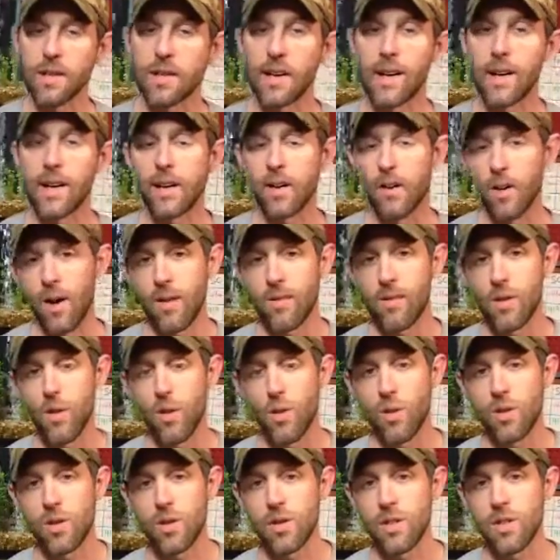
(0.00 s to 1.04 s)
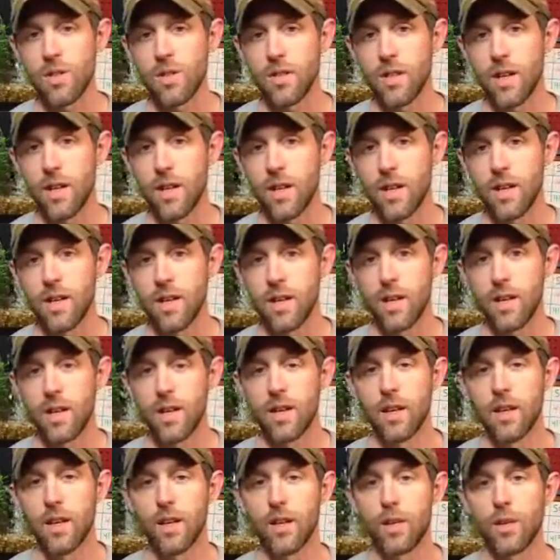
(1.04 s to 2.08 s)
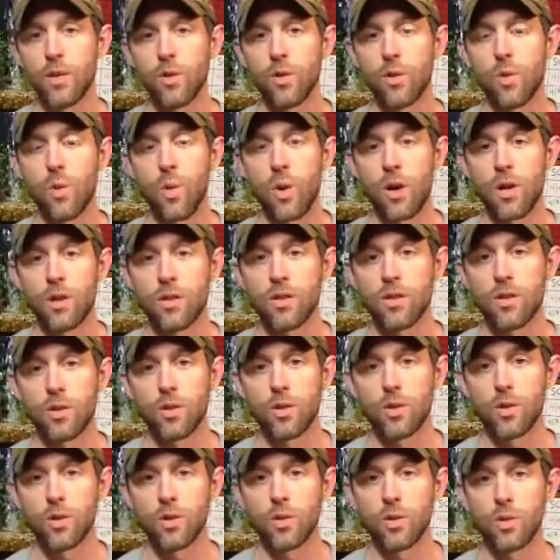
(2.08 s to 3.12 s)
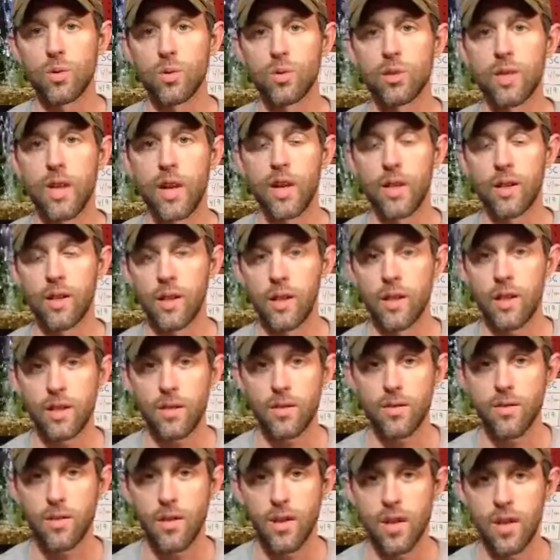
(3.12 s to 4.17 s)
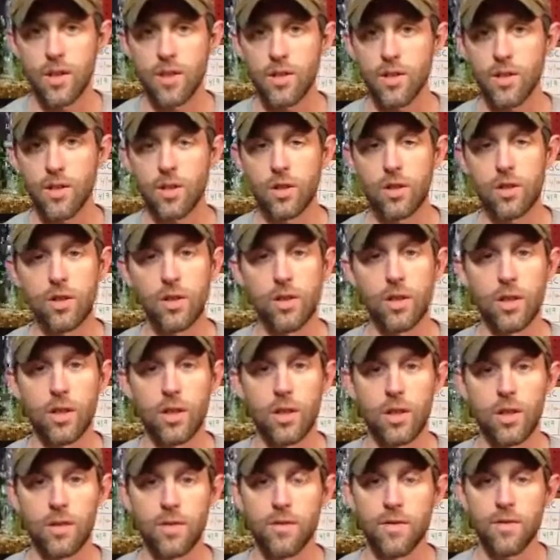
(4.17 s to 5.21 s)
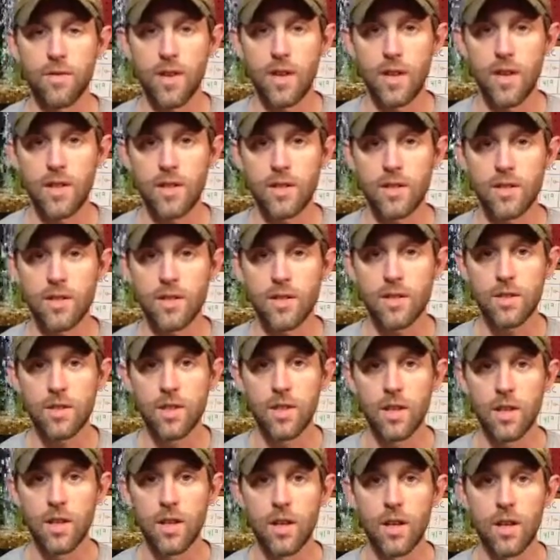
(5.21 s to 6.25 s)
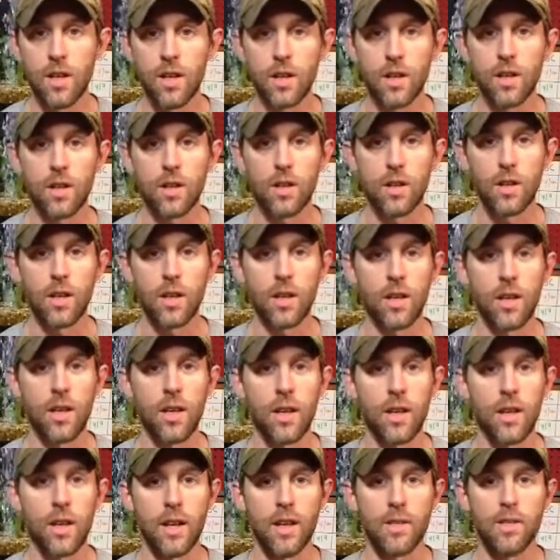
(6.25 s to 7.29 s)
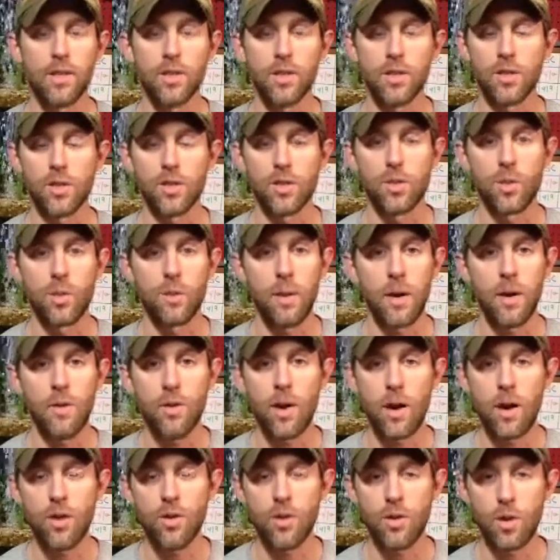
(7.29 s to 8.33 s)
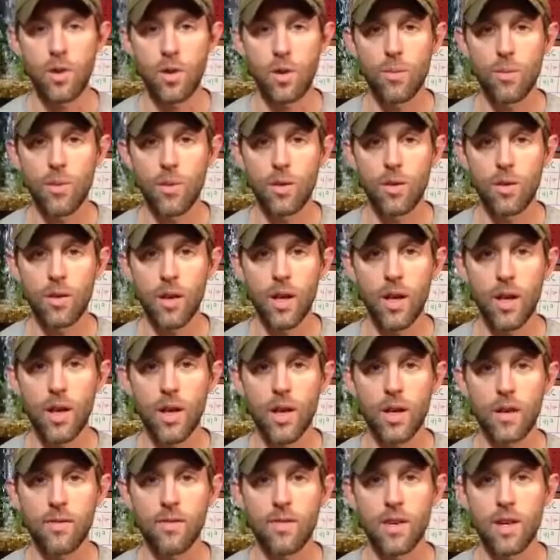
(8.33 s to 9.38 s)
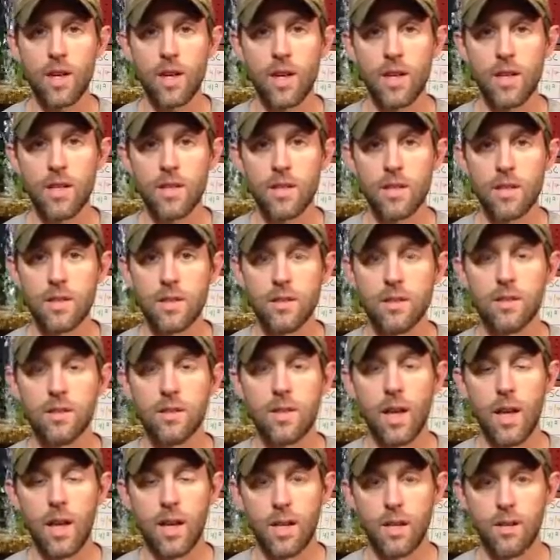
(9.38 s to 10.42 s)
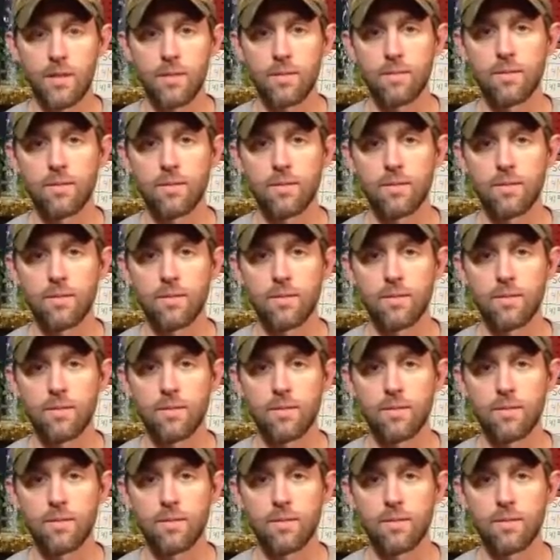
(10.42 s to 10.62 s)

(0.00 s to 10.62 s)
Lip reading: I don't have a quarantine tank, you want to take a look at the fish, look at the fins, look at if it's swimming around normal, and if it is, then,